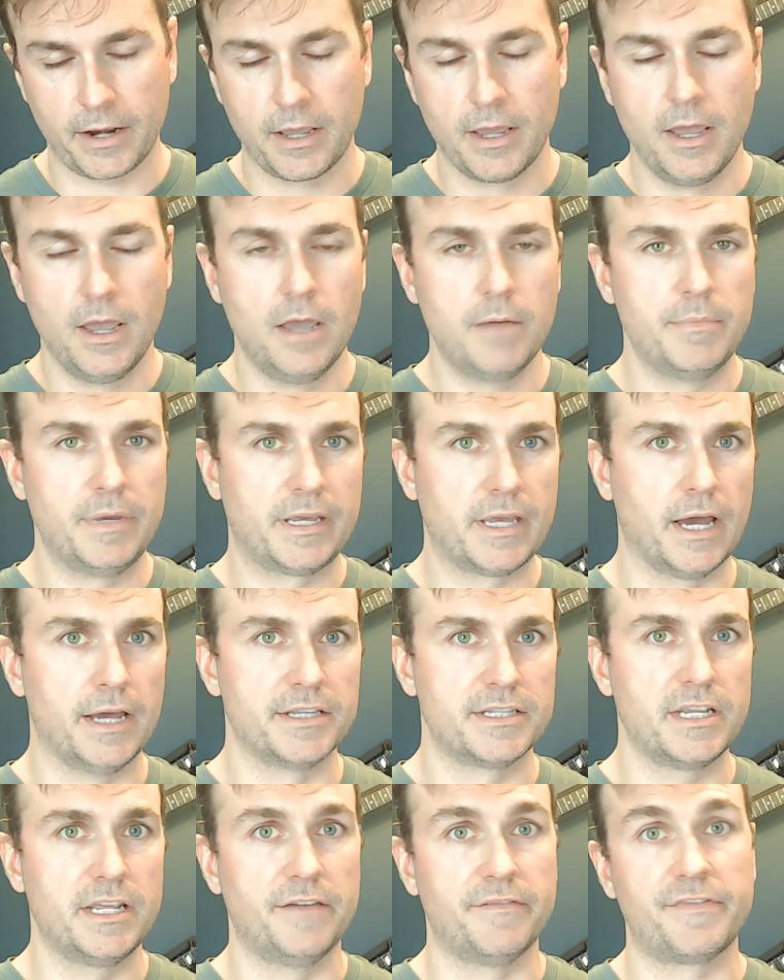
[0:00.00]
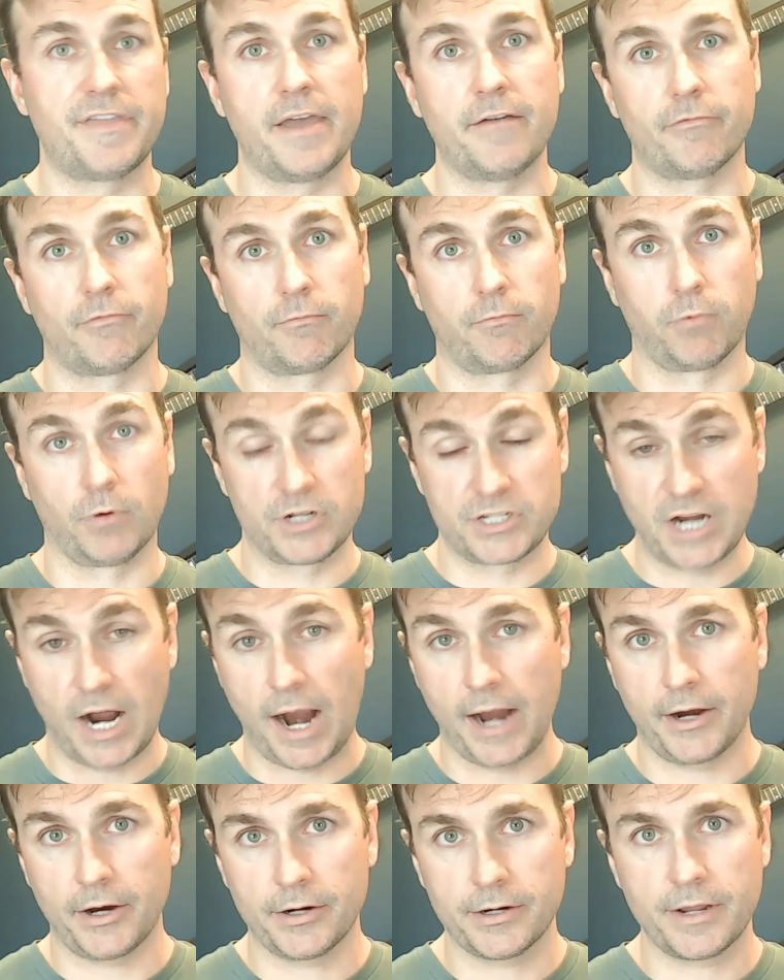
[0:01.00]
Because if they've
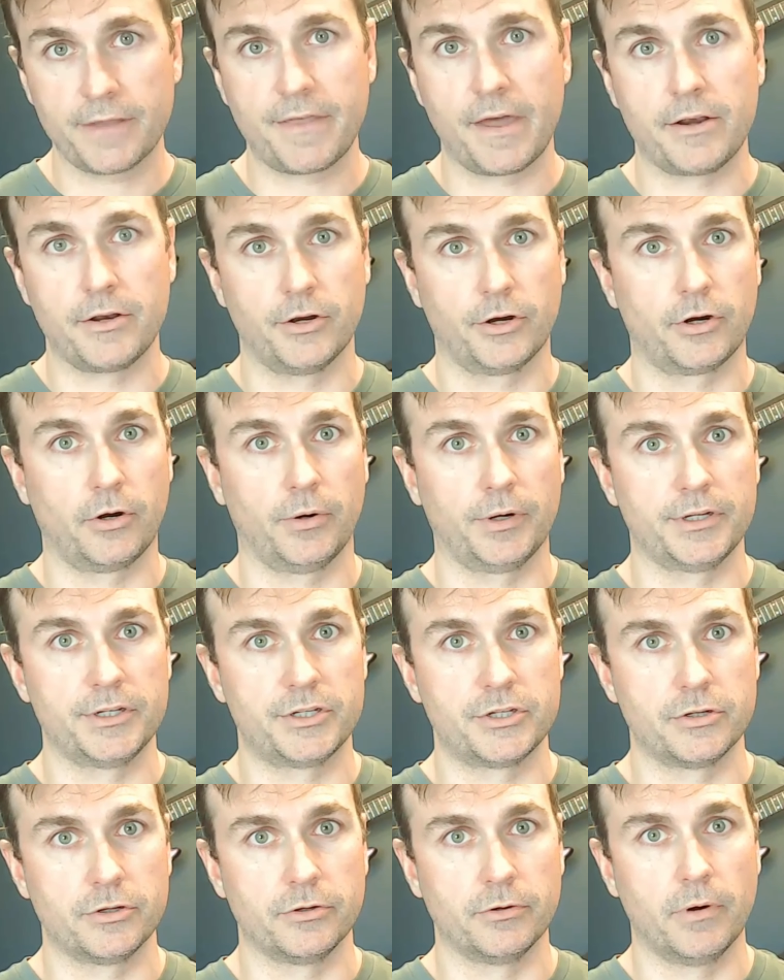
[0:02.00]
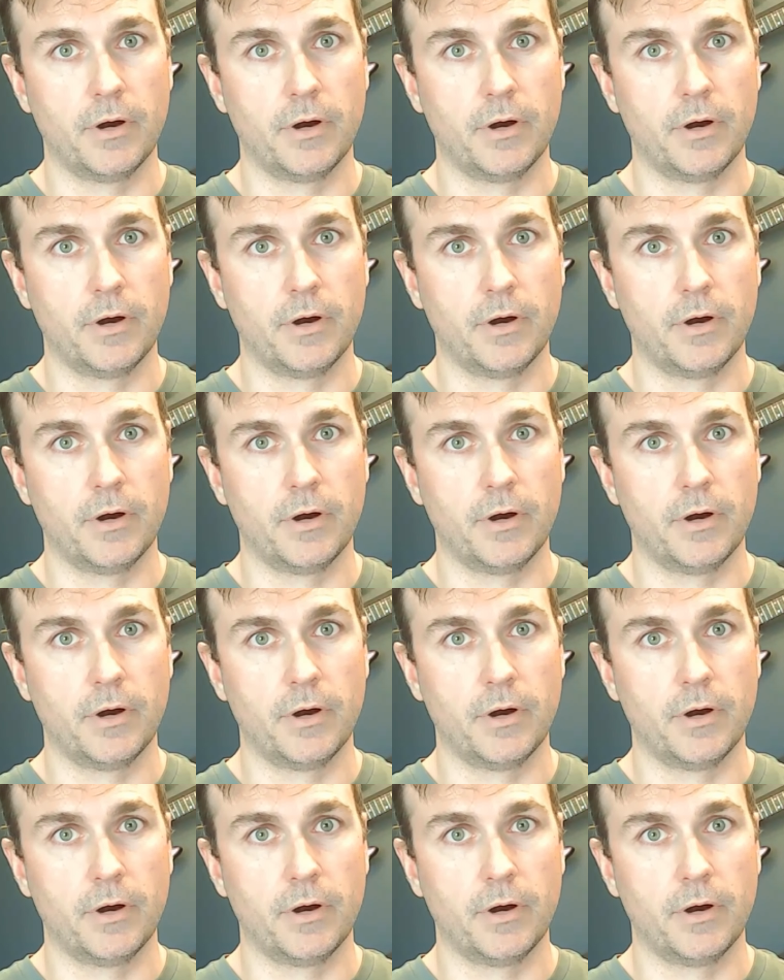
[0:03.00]
retired, then you're going to,